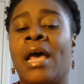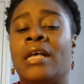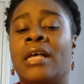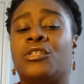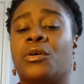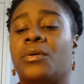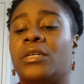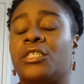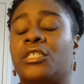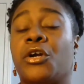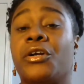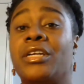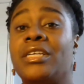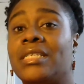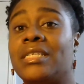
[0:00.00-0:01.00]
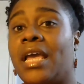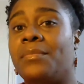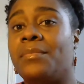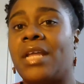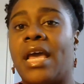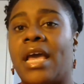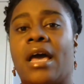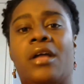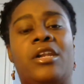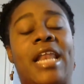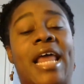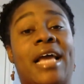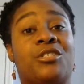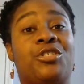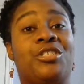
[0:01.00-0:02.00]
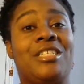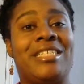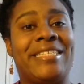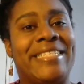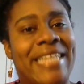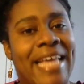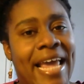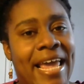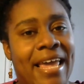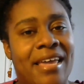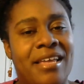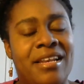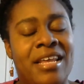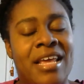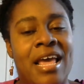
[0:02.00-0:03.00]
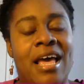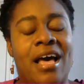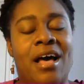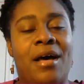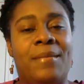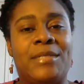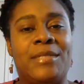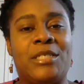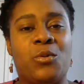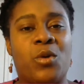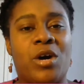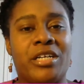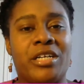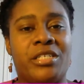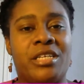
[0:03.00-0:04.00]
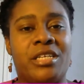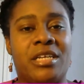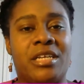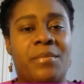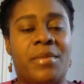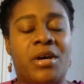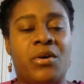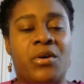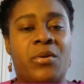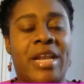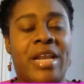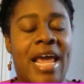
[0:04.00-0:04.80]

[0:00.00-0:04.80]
So attorneys came down and actually stayed to watch the demo and